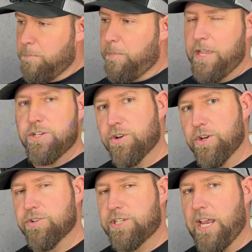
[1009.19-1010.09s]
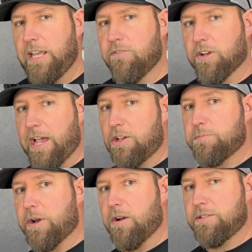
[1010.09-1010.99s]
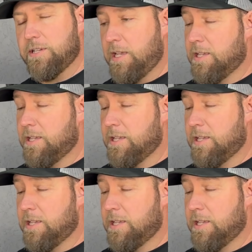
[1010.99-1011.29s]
Make sure your state even allows barrels.